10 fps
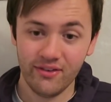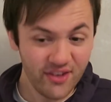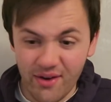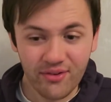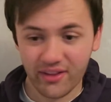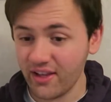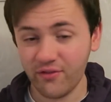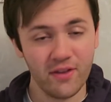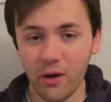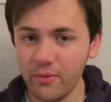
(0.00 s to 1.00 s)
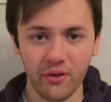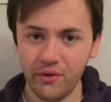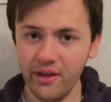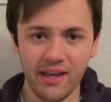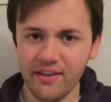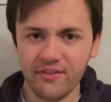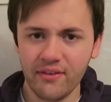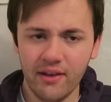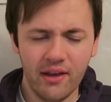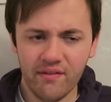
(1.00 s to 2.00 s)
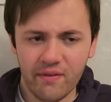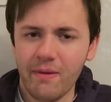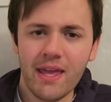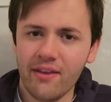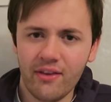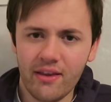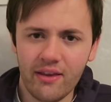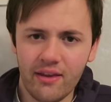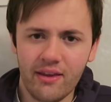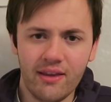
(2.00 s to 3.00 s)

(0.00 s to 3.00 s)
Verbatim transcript: Seriously, it's phenomenal. He's for me,